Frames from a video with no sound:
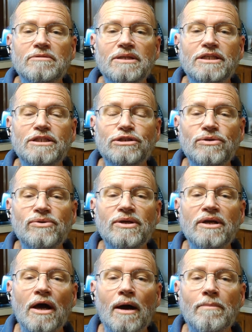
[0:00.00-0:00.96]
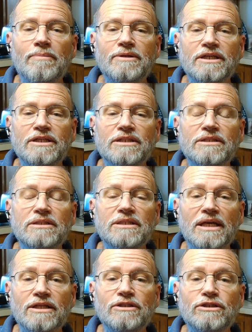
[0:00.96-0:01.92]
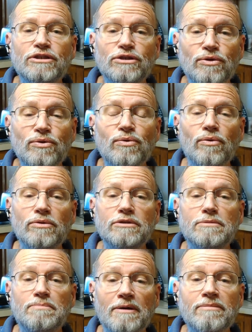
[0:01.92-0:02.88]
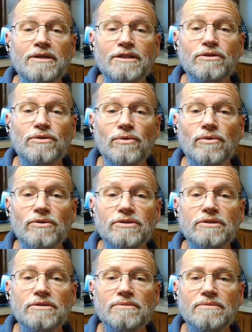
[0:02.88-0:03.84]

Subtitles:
be shooting competitions in schools, public schools,